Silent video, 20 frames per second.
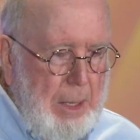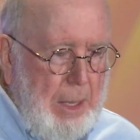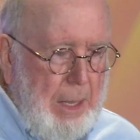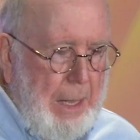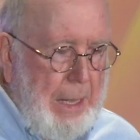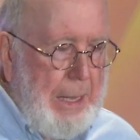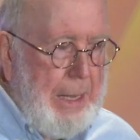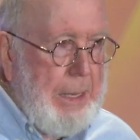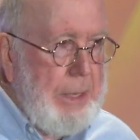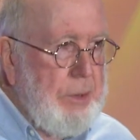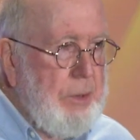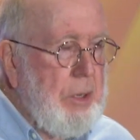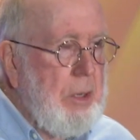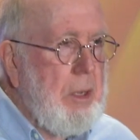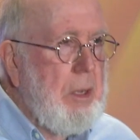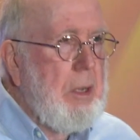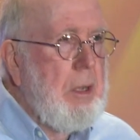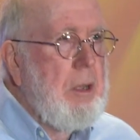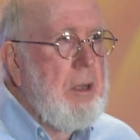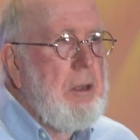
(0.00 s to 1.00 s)
And
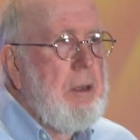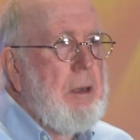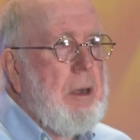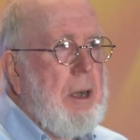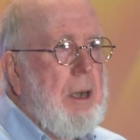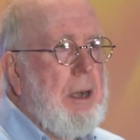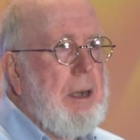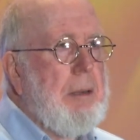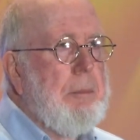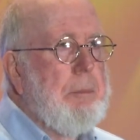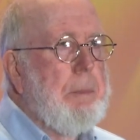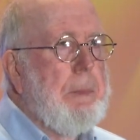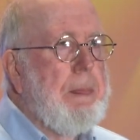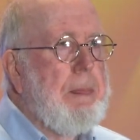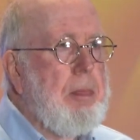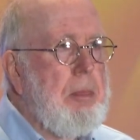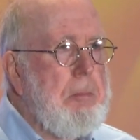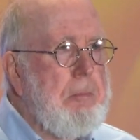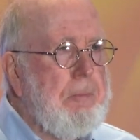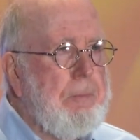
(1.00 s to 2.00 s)
um,
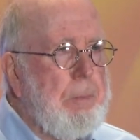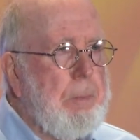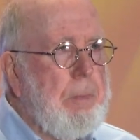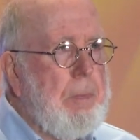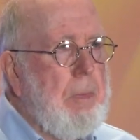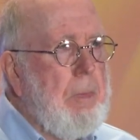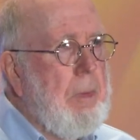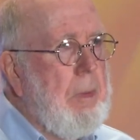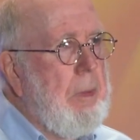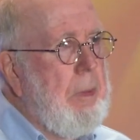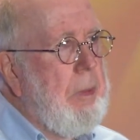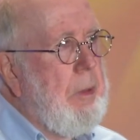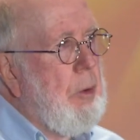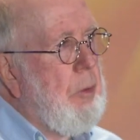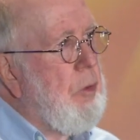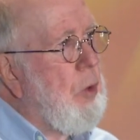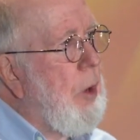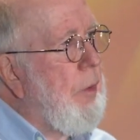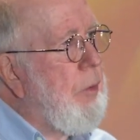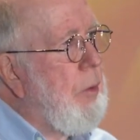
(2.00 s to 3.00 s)
there
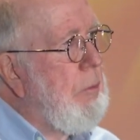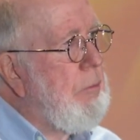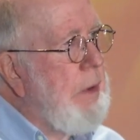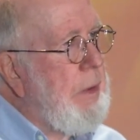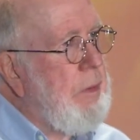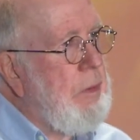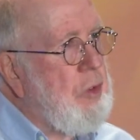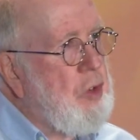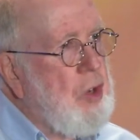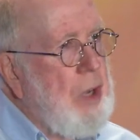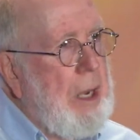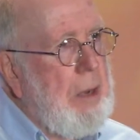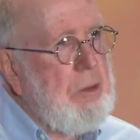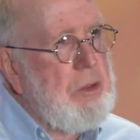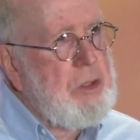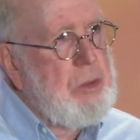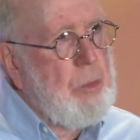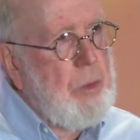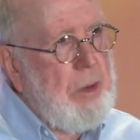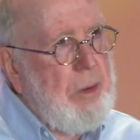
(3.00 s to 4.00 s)
was also a recent
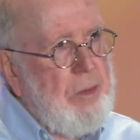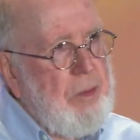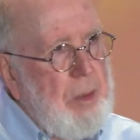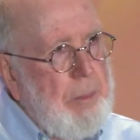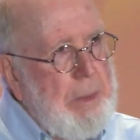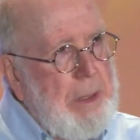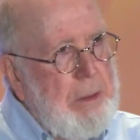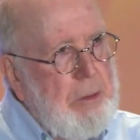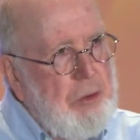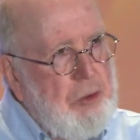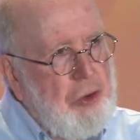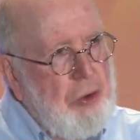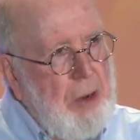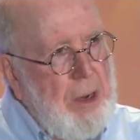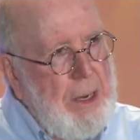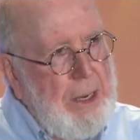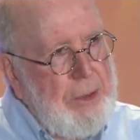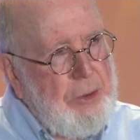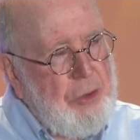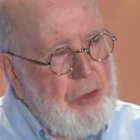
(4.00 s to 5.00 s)
challenge where someone
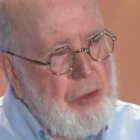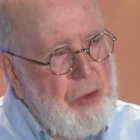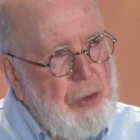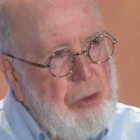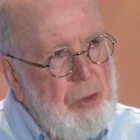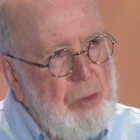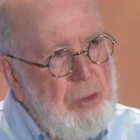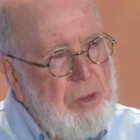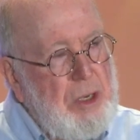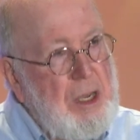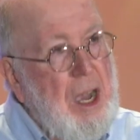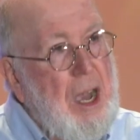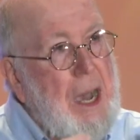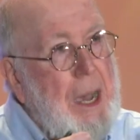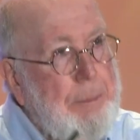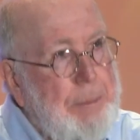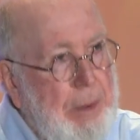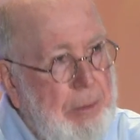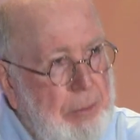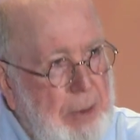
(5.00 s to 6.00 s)
tried to
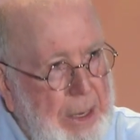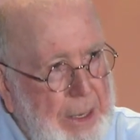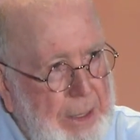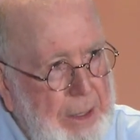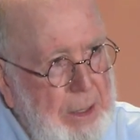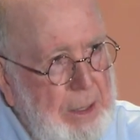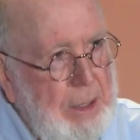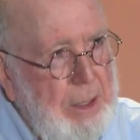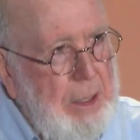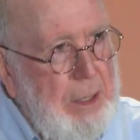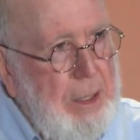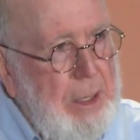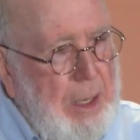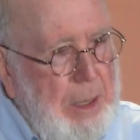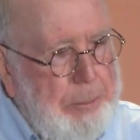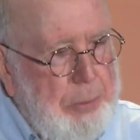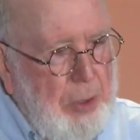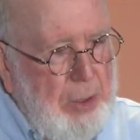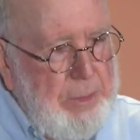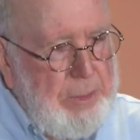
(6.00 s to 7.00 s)
copyright a
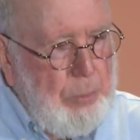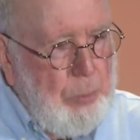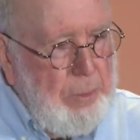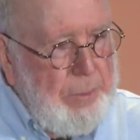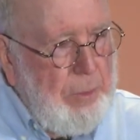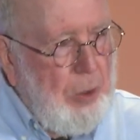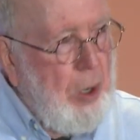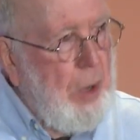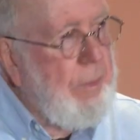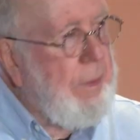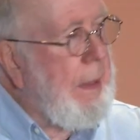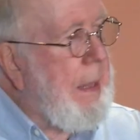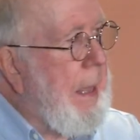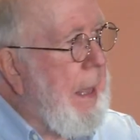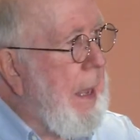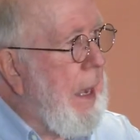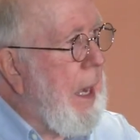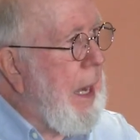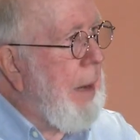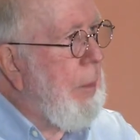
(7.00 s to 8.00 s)
book where all the
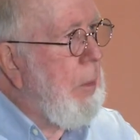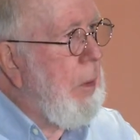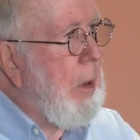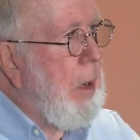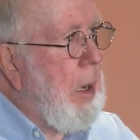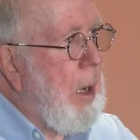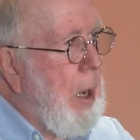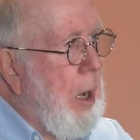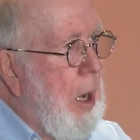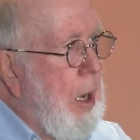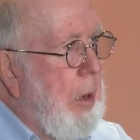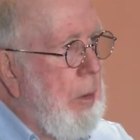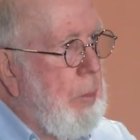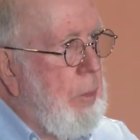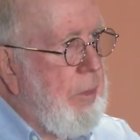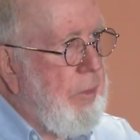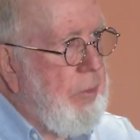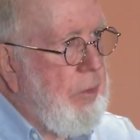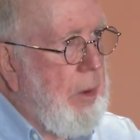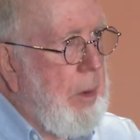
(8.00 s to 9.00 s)
AI art
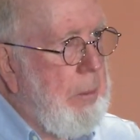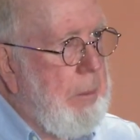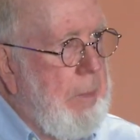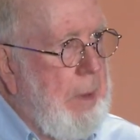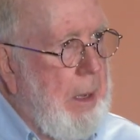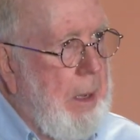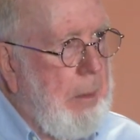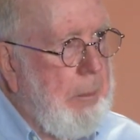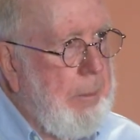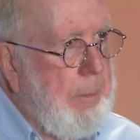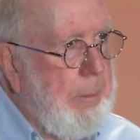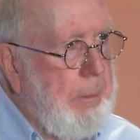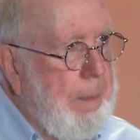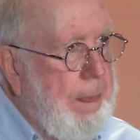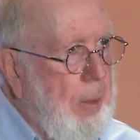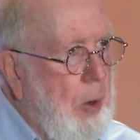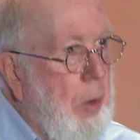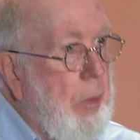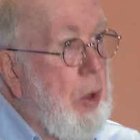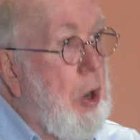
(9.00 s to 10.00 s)
was from, um,
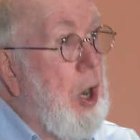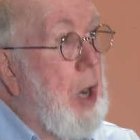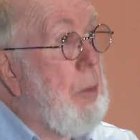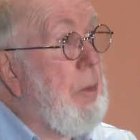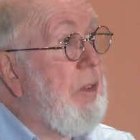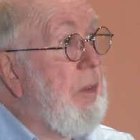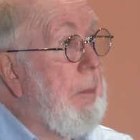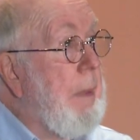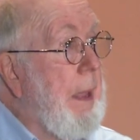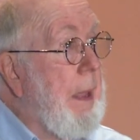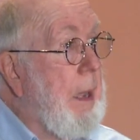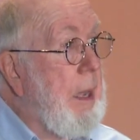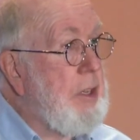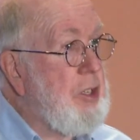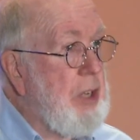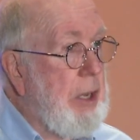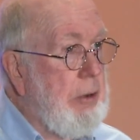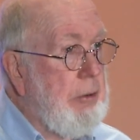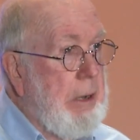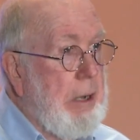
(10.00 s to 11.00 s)
all the art was from AI
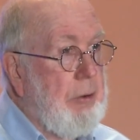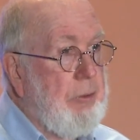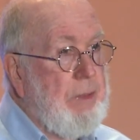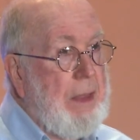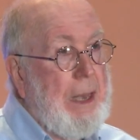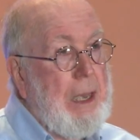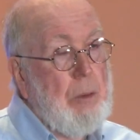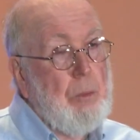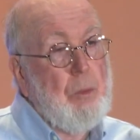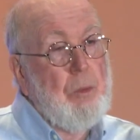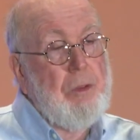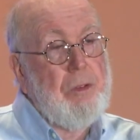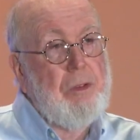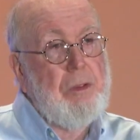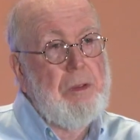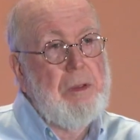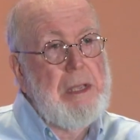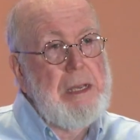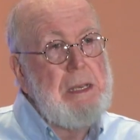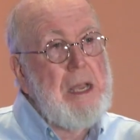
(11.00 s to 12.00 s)
generators, and it was
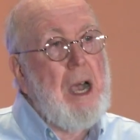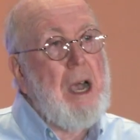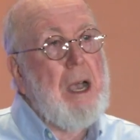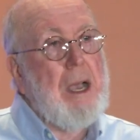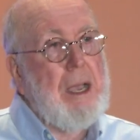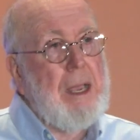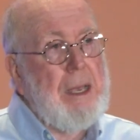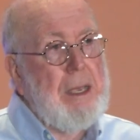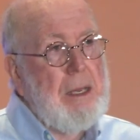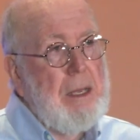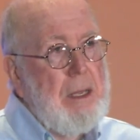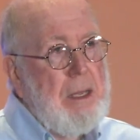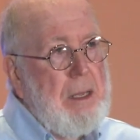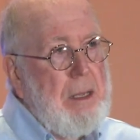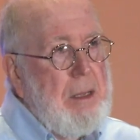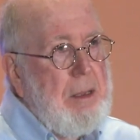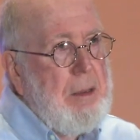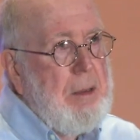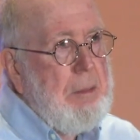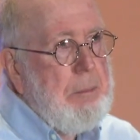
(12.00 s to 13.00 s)
denied
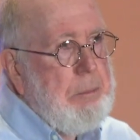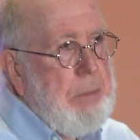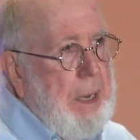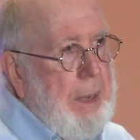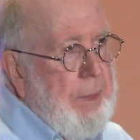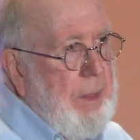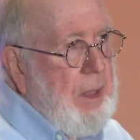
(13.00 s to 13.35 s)
by the